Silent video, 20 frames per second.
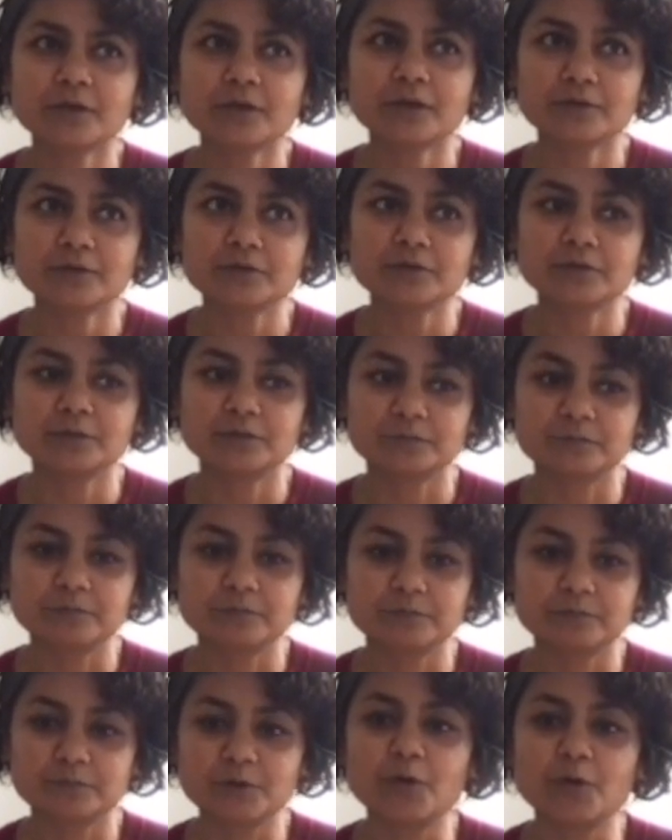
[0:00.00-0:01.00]
the
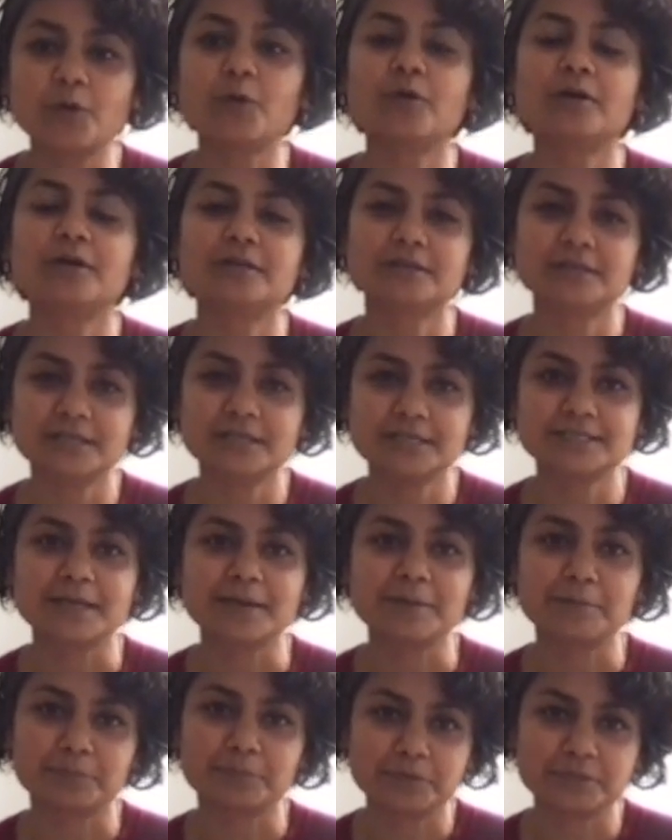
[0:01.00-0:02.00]
golden
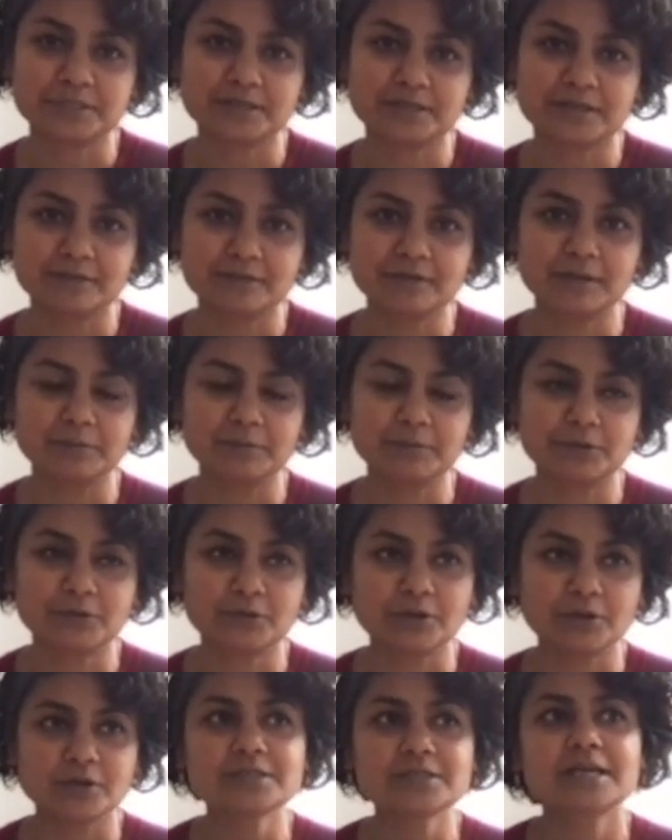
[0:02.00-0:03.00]
examples that I've come
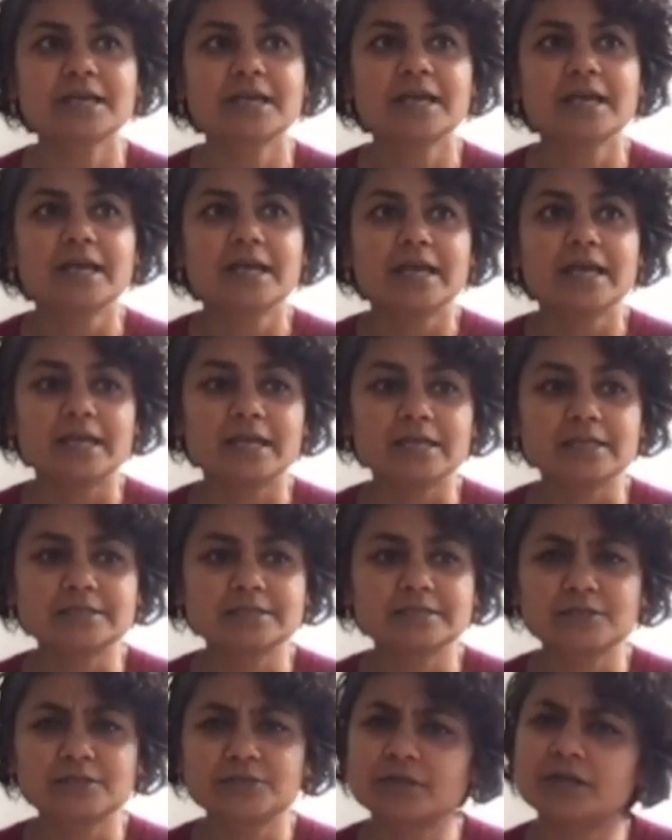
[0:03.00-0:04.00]
across is
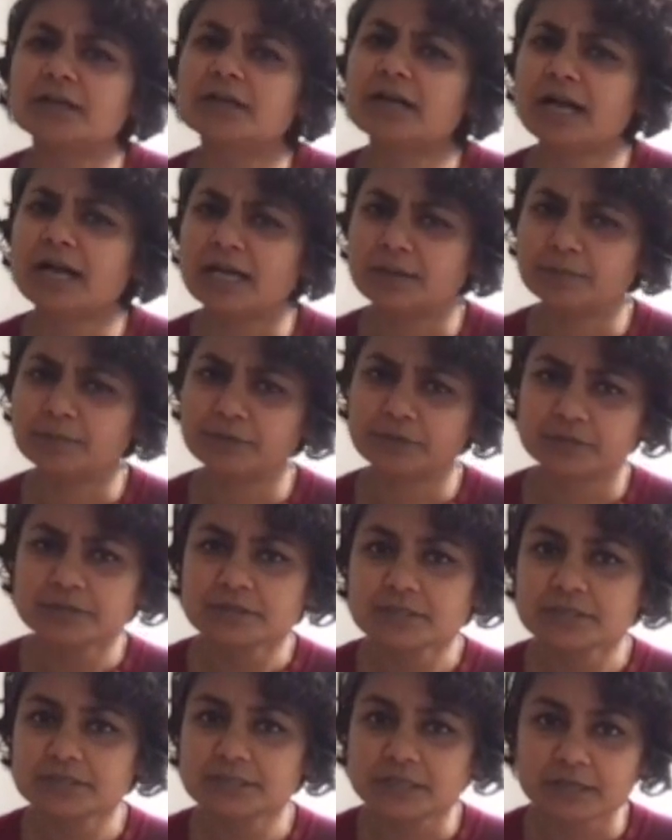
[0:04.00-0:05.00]
the drug
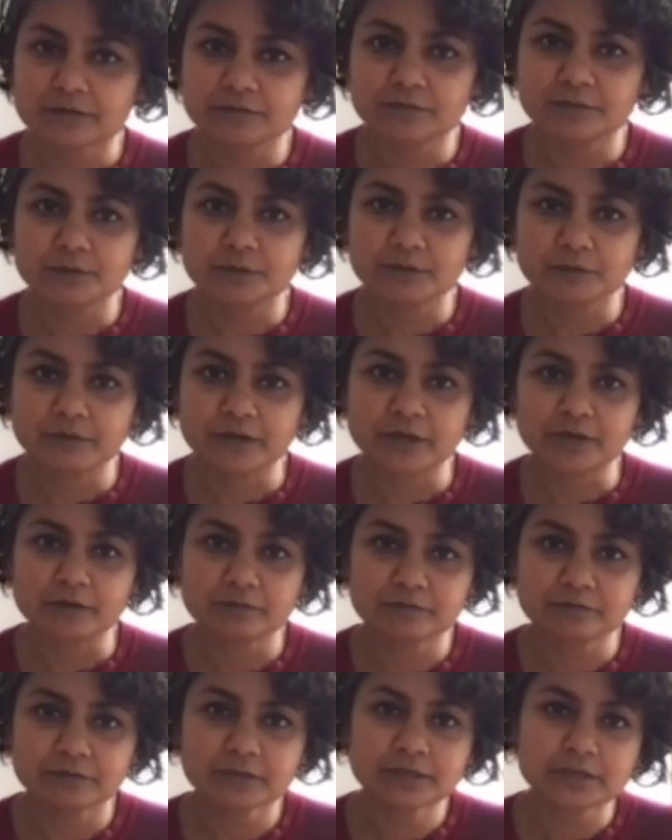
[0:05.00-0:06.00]
Ibrance. If you're aware
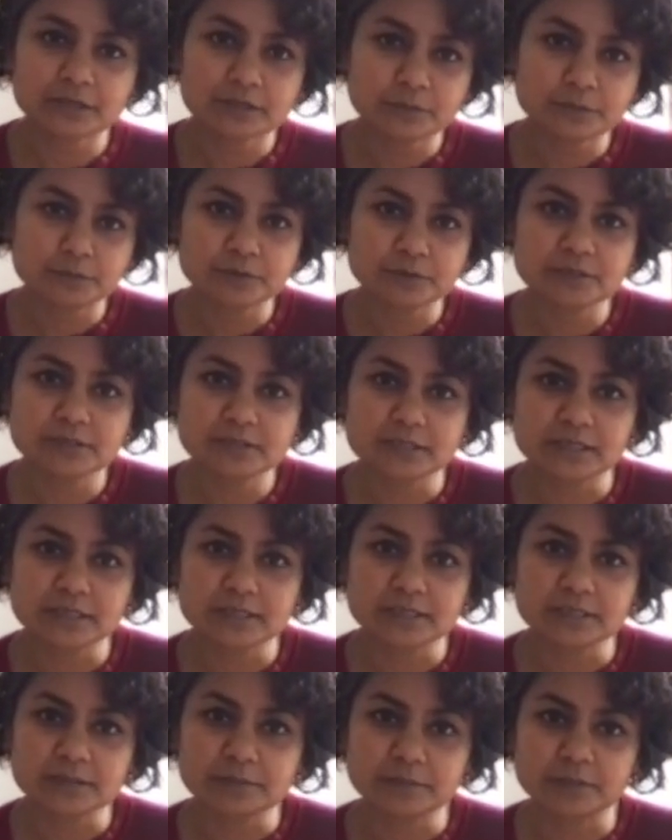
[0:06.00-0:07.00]
of it,
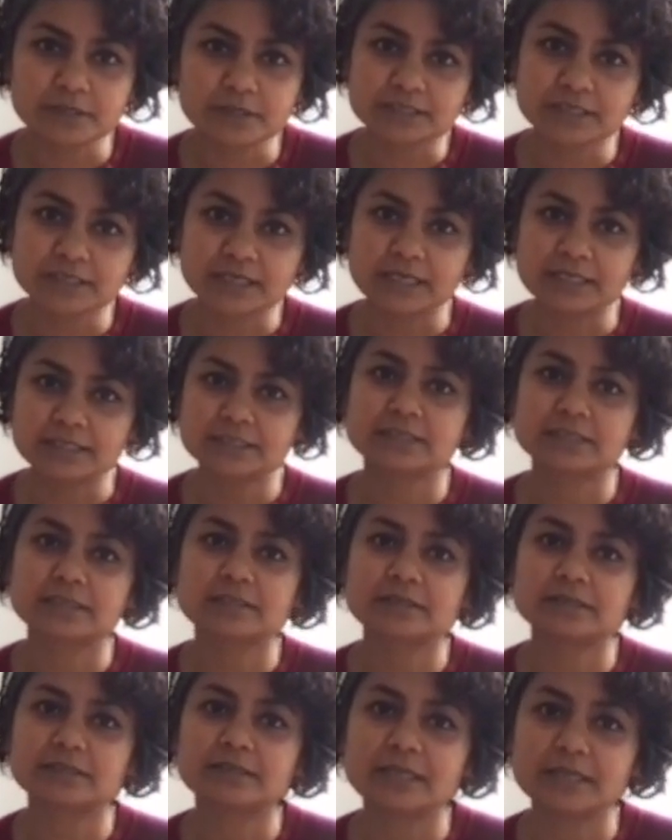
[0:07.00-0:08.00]
it's a breast
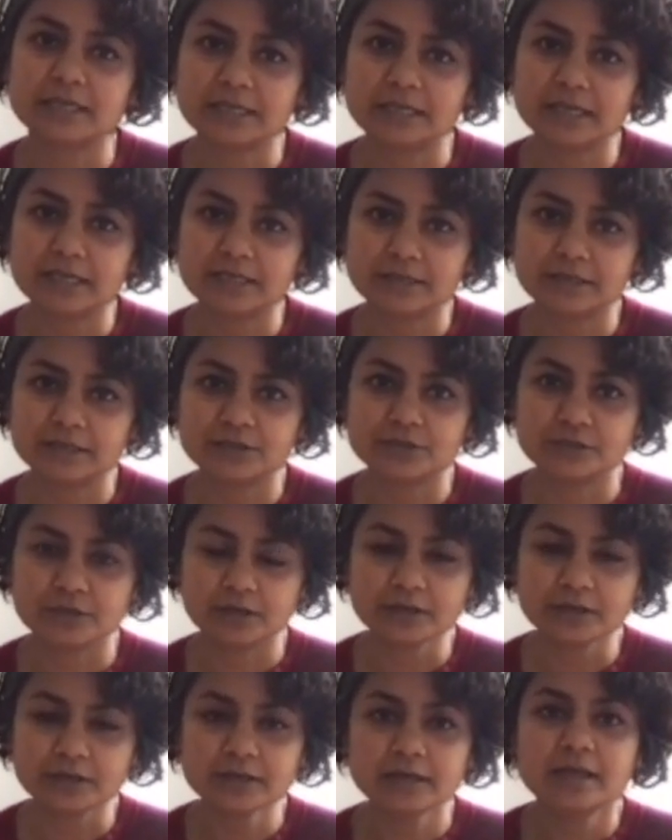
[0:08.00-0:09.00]
cancer dedicated
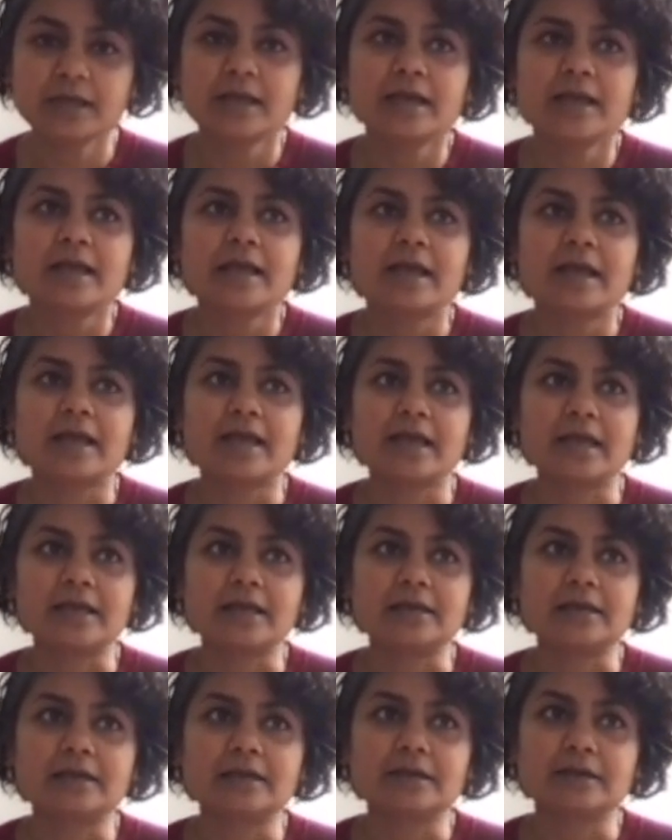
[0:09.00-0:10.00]
drug,
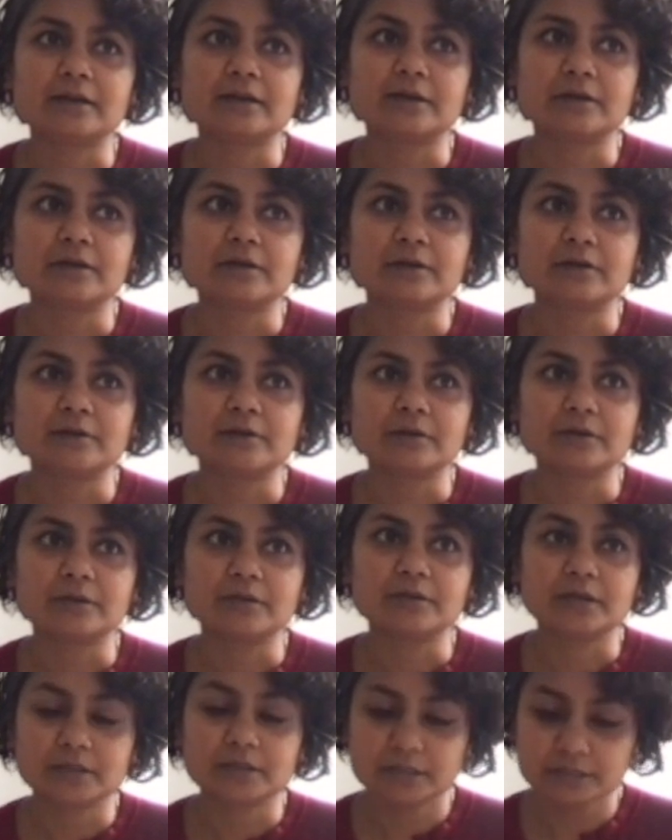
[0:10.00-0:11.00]
and
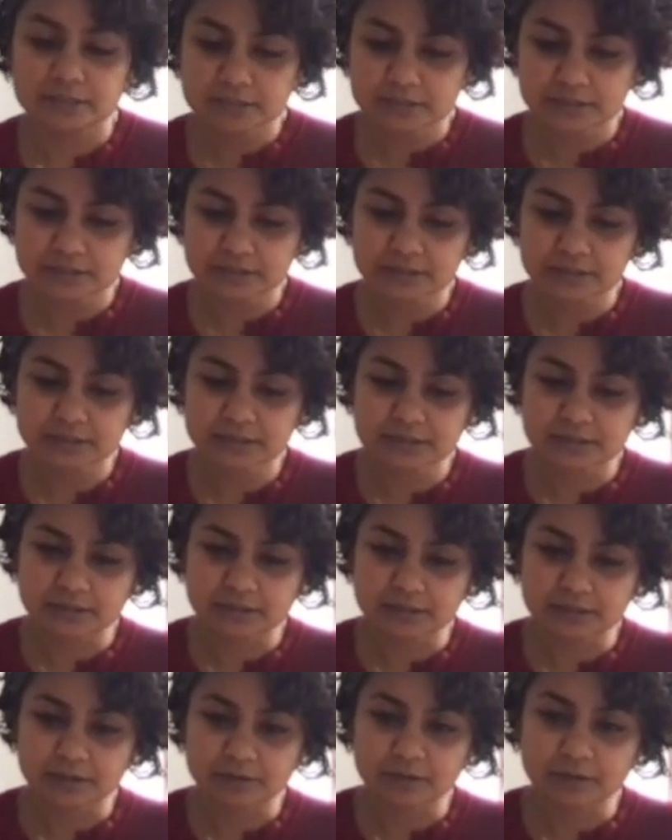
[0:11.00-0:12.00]
this
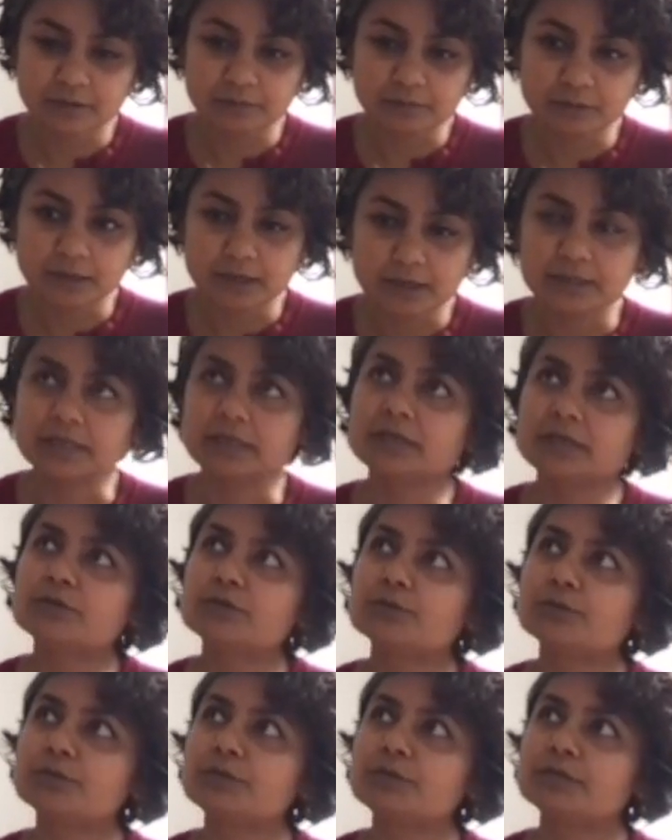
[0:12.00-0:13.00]
I think
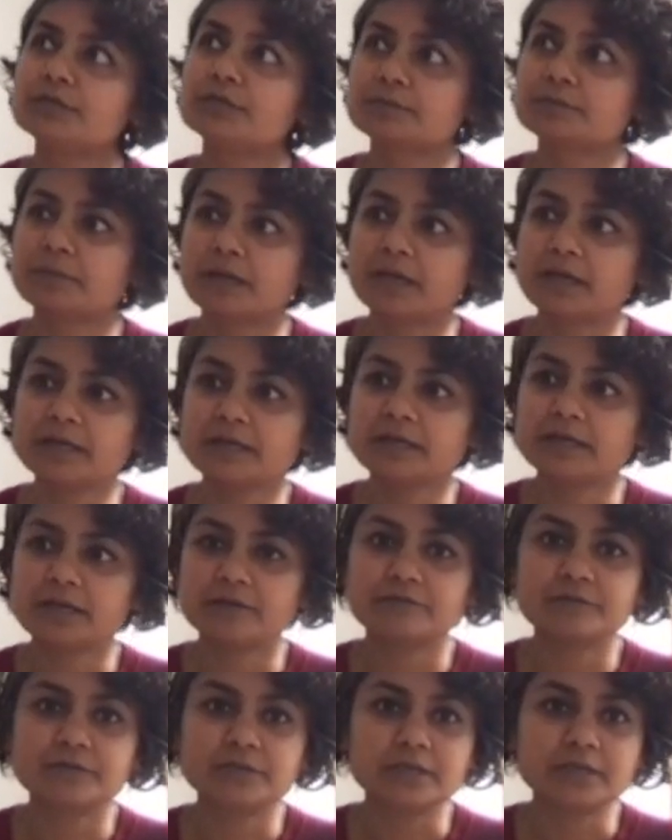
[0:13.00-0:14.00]
2 years back,
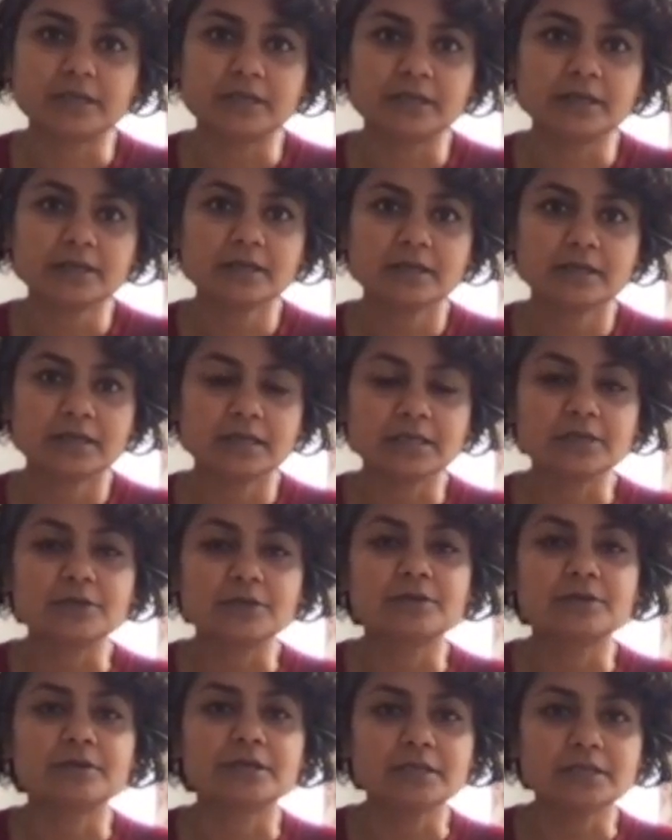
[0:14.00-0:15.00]
FDA
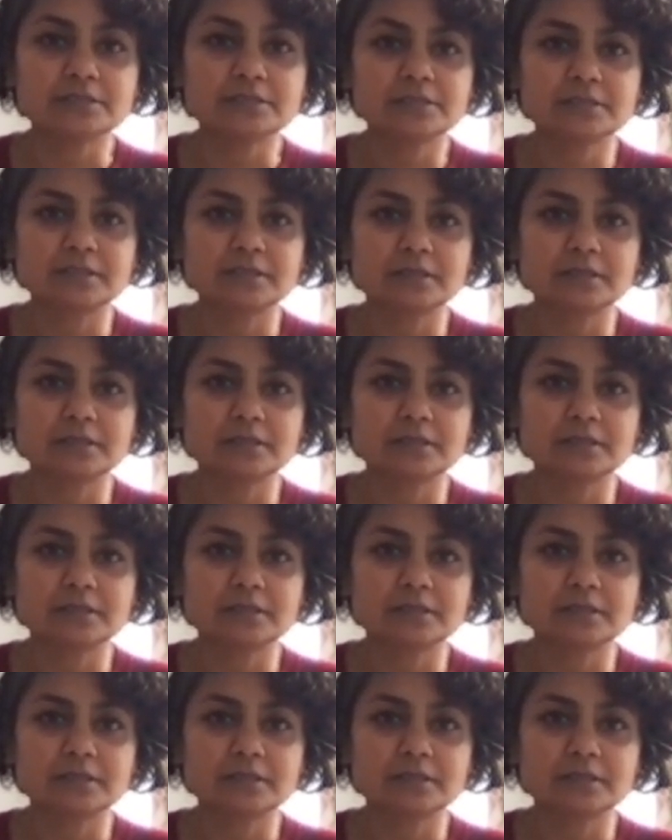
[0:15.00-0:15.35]
increased.